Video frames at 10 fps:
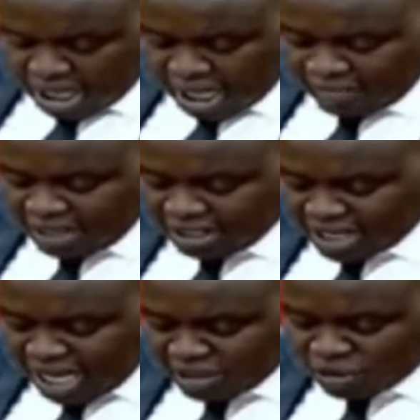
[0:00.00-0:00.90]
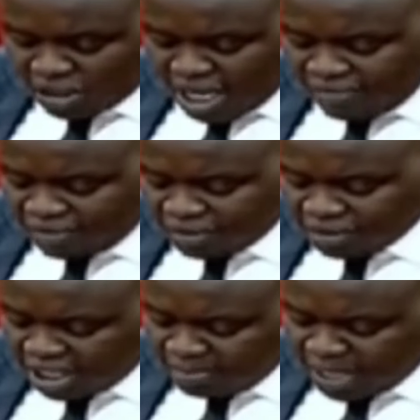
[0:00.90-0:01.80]
Governor Sang should therefore
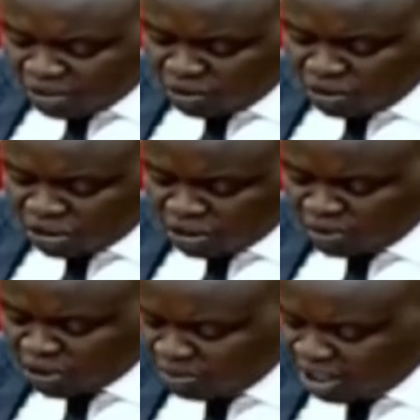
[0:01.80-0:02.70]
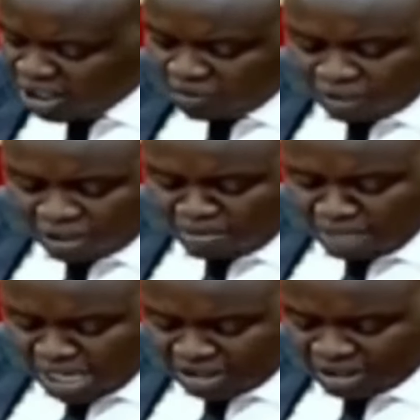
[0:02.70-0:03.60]
take personal responsibility for the
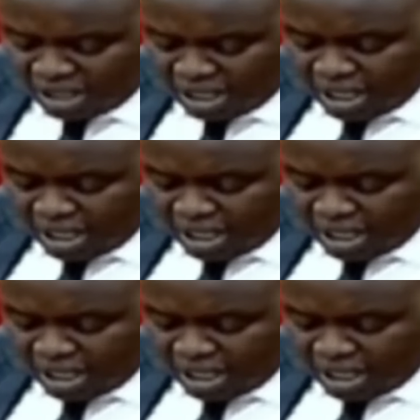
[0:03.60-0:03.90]
mess